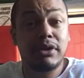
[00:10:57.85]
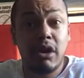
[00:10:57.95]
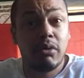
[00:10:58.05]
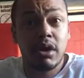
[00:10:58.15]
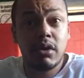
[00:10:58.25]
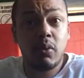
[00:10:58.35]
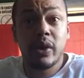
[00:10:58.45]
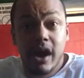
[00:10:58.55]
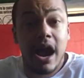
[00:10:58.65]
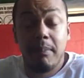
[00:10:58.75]
No, we
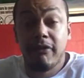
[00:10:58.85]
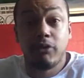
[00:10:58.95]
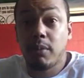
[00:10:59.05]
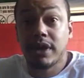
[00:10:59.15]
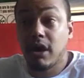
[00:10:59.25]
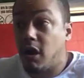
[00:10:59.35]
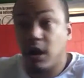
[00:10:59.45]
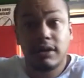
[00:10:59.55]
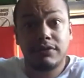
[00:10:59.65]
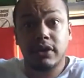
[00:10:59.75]
are outperforming
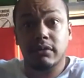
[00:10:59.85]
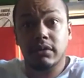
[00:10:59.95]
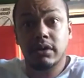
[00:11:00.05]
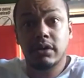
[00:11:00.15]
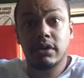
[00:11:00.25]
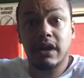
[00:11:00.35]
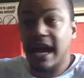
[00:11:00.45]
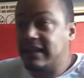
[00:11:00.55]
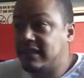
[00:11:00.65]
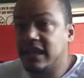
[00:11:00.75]
all of you.
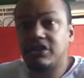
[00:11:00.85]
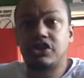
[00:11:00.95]
Atheist